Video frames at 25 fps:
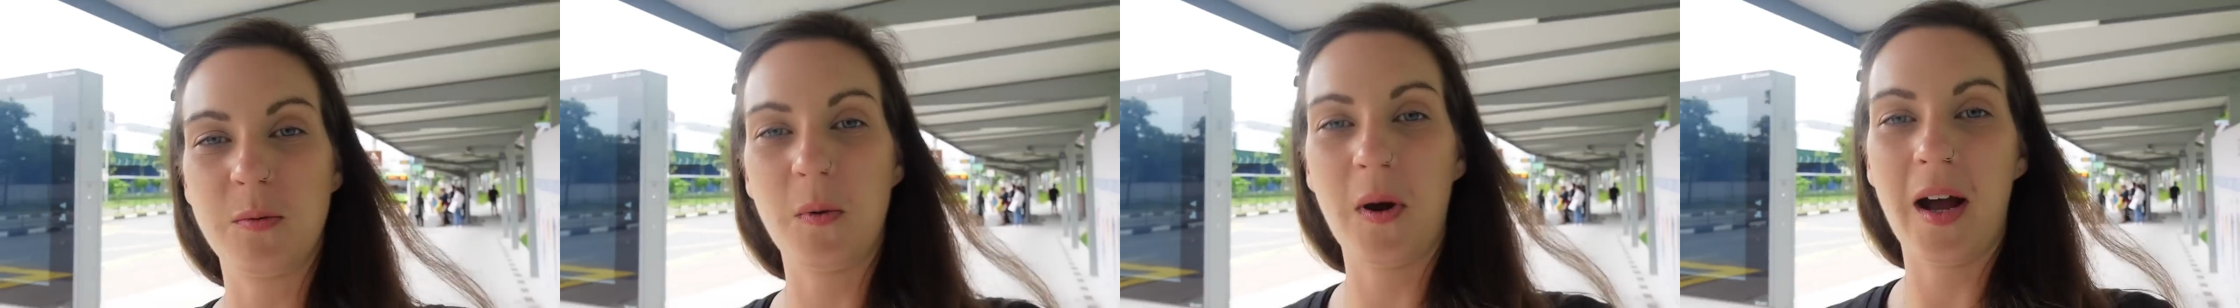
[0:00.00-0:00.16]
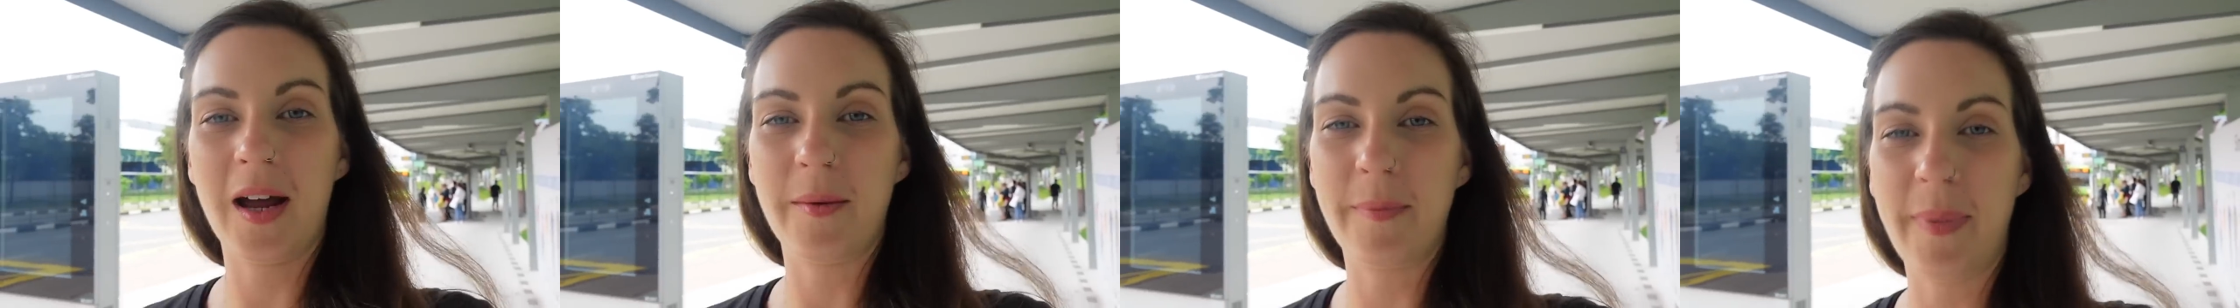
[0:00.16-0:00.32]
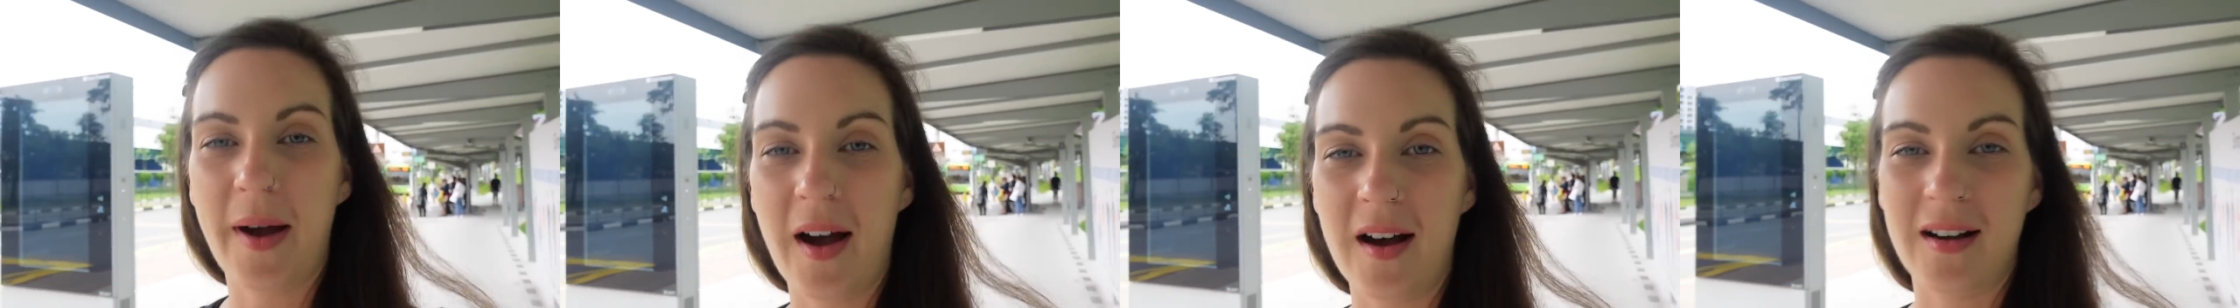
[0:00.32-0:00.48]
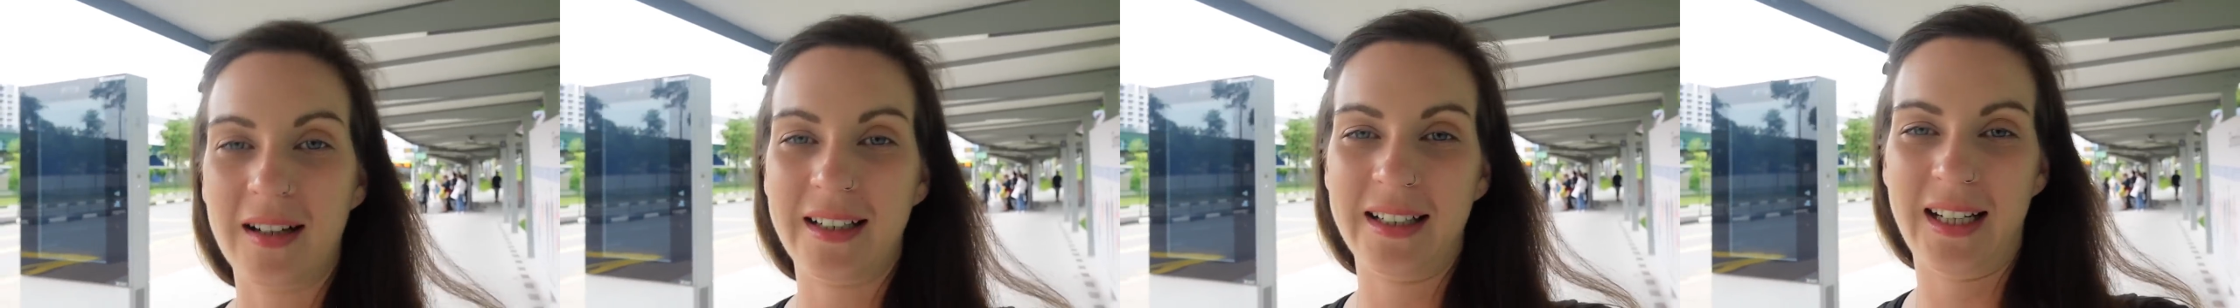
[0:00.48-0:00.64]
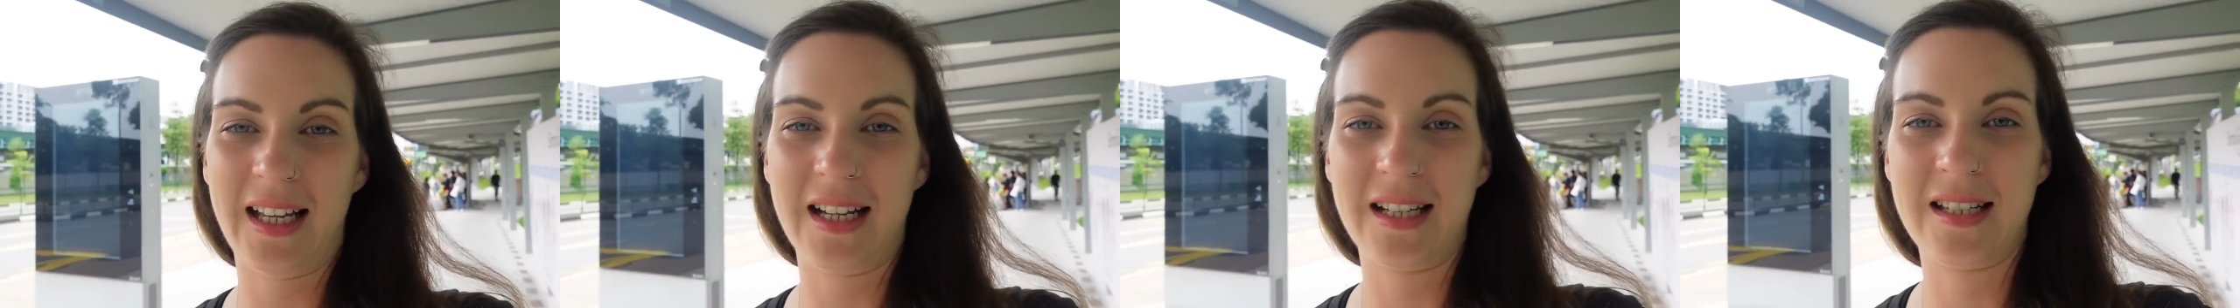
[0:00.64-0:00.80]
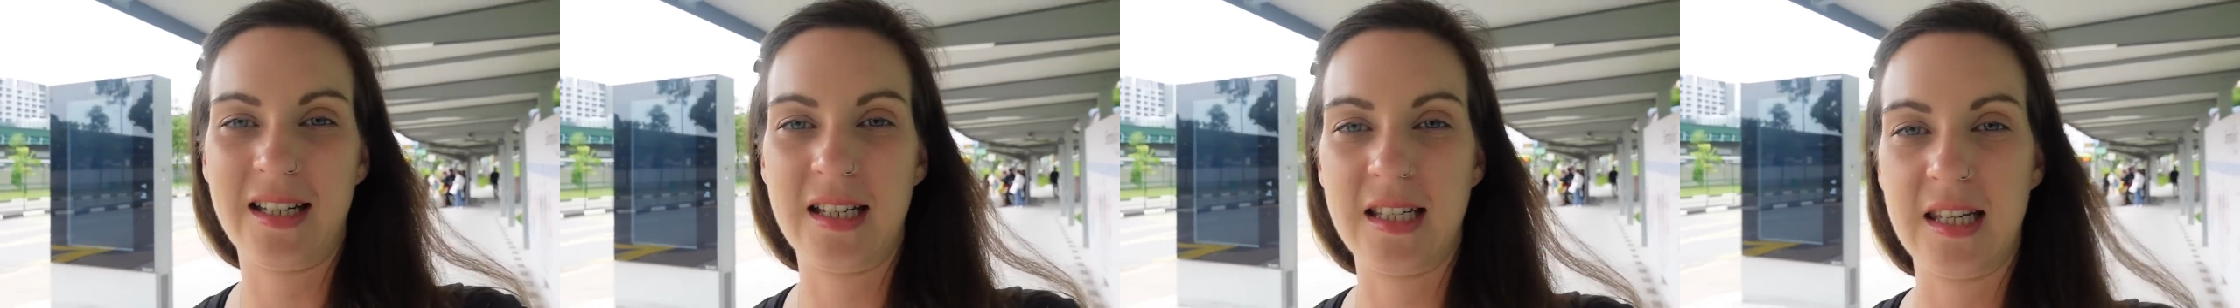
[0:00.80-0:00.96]
wide park
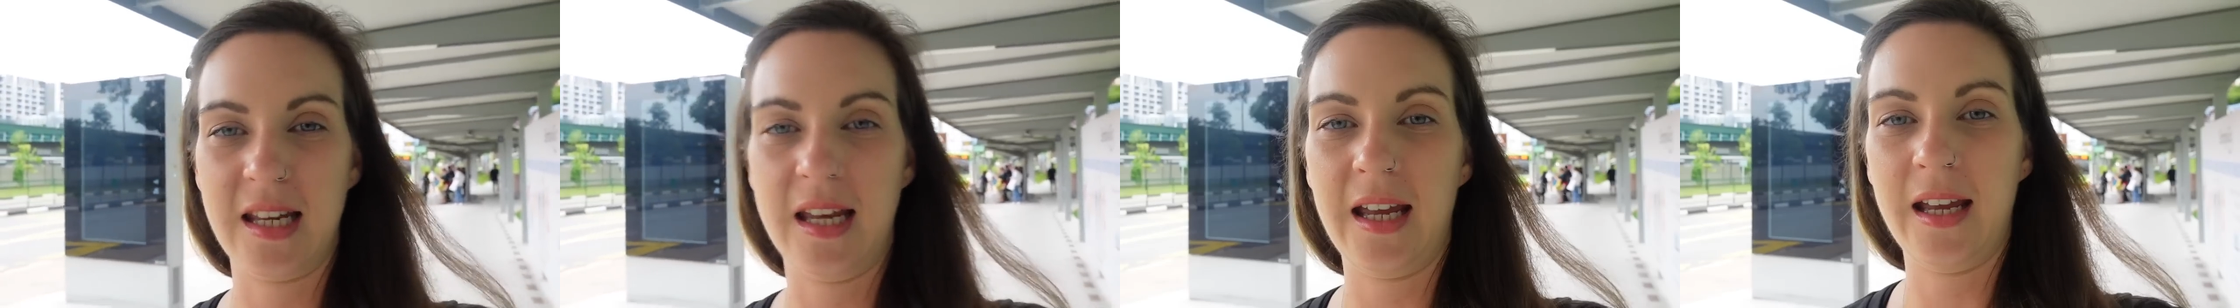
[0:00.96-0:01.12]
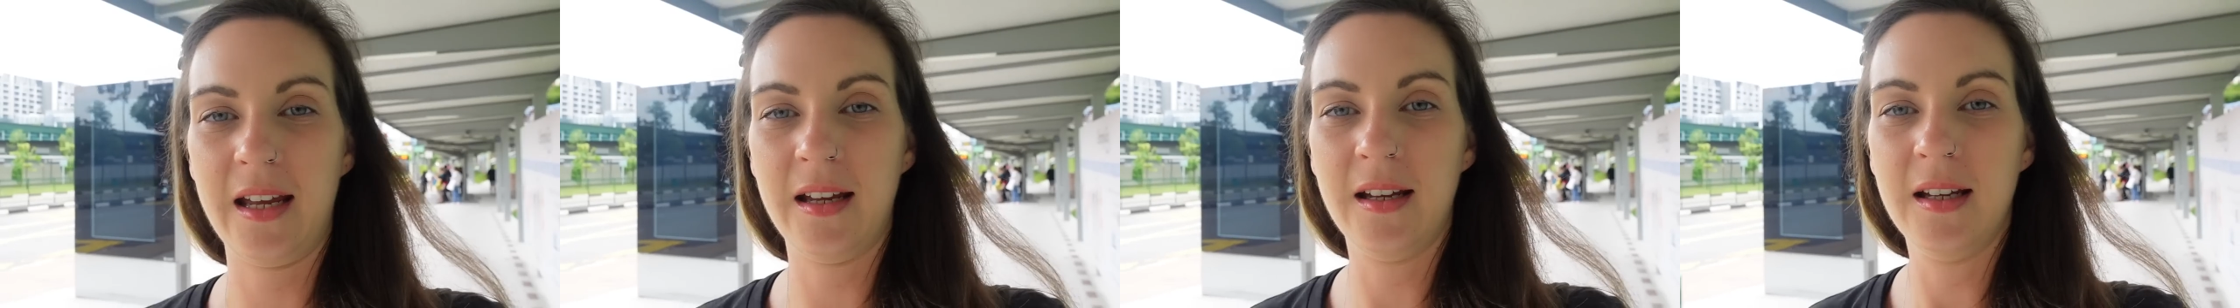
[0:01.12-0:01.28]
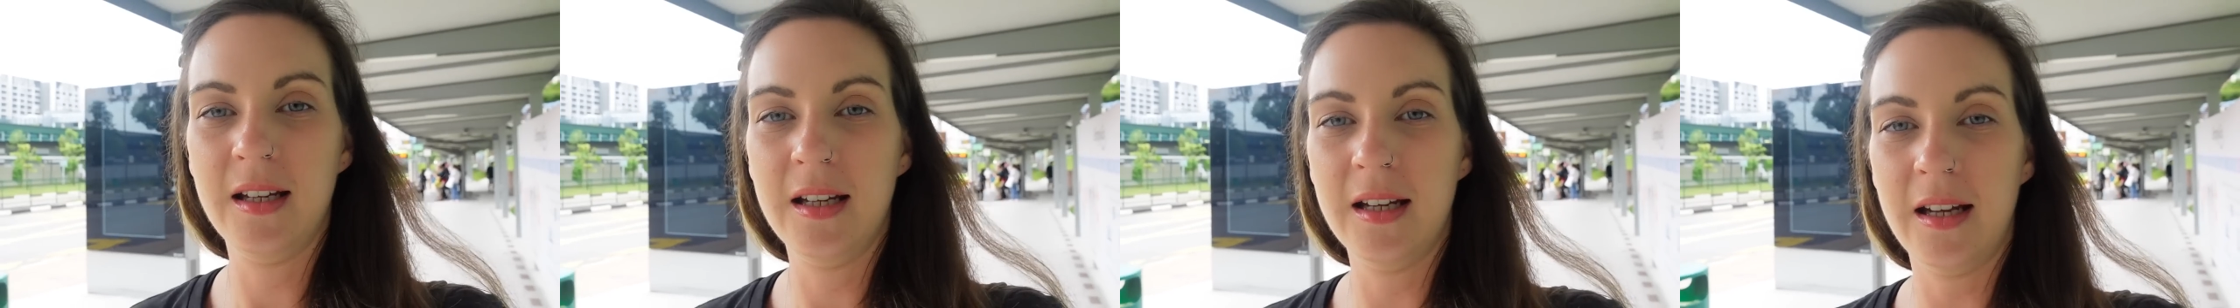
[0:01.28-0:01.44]
connectors here.